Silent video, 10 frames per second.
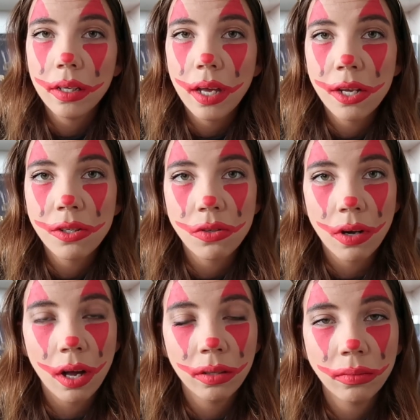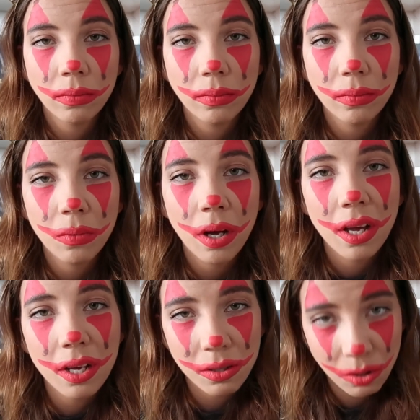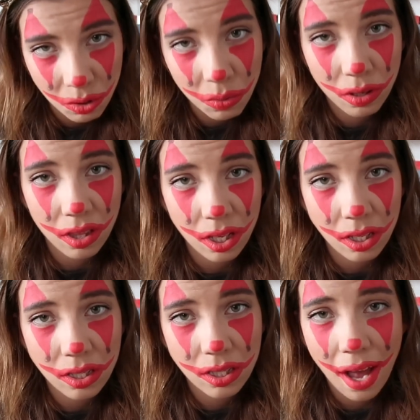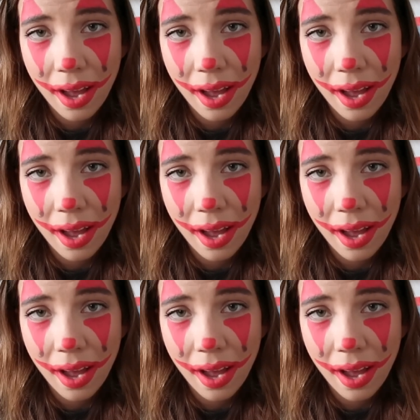Kendra, why are you doing this?